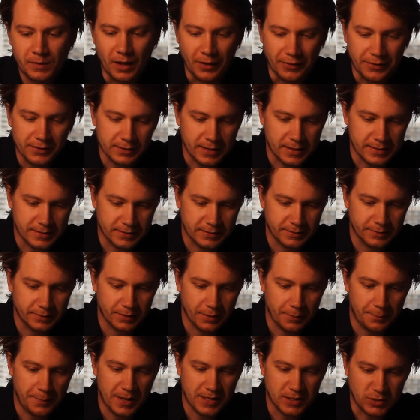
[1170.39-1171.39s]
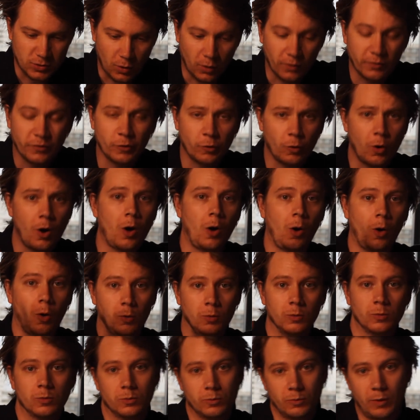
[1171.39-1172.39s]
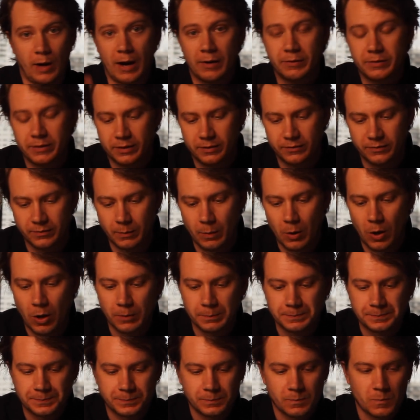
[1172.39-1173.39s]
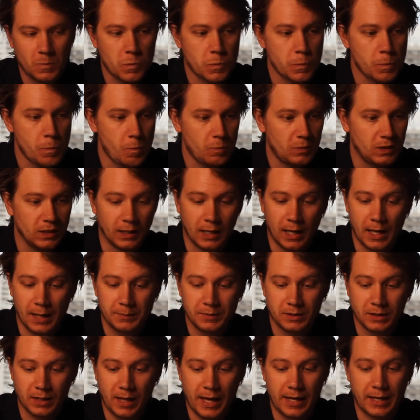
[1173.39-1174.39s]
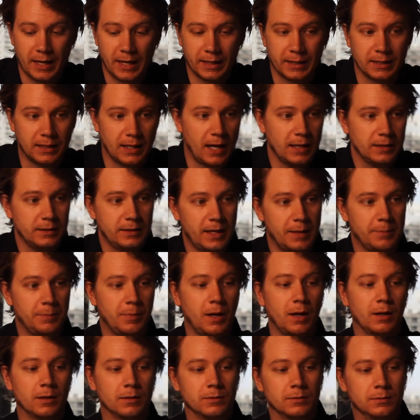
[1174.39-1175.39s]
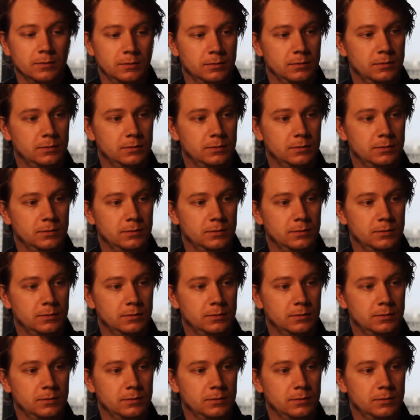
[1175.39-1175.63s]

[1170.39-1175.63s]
think that's the best overall rounded of them all. I'm glad I got that bottle.